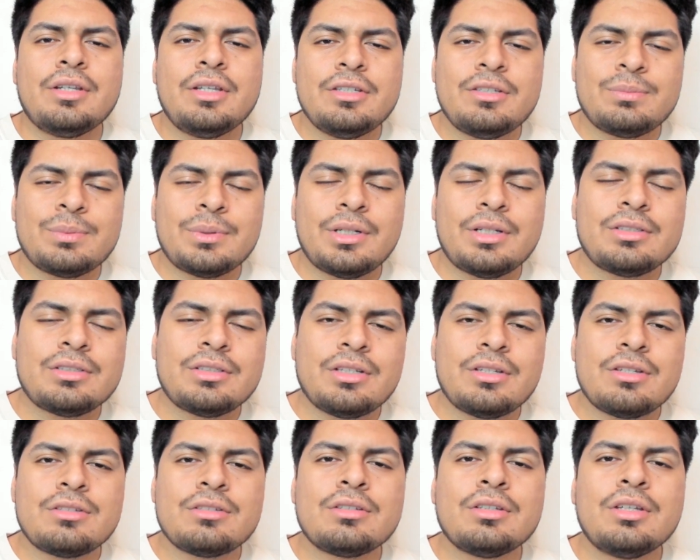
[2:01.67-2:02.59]
this
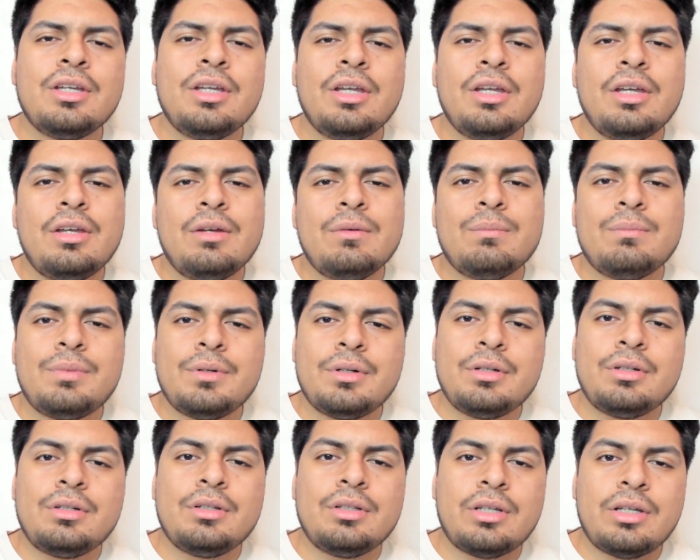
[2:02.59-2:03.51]
process,
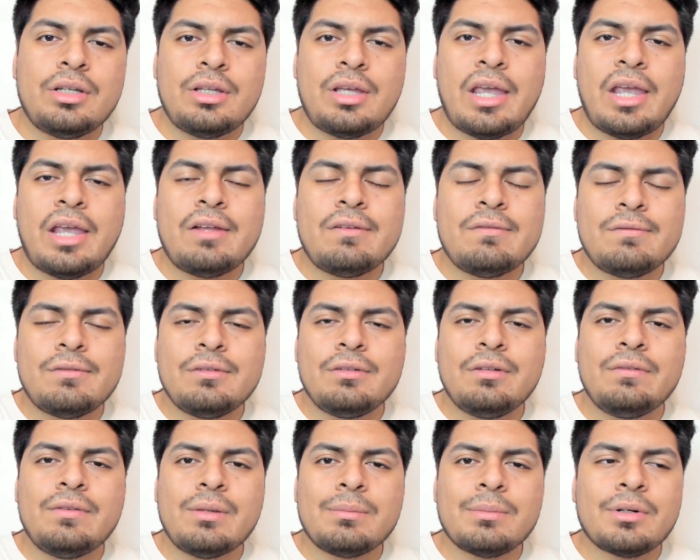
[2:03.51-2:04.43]
but a
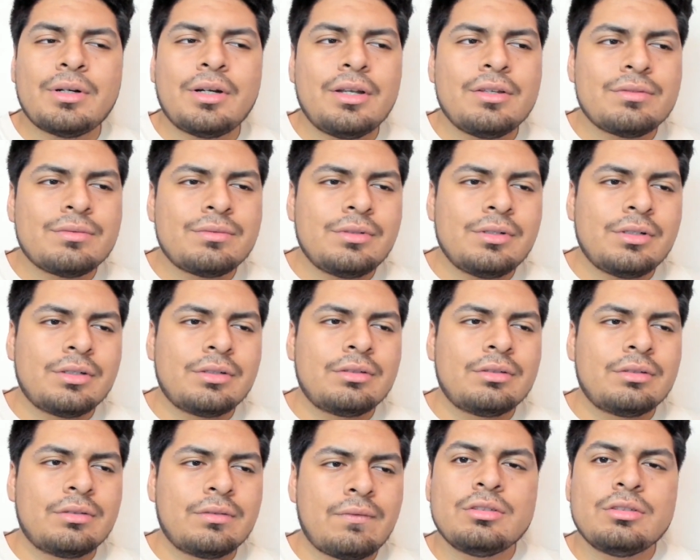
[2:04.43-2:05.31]
handful of Democrats were.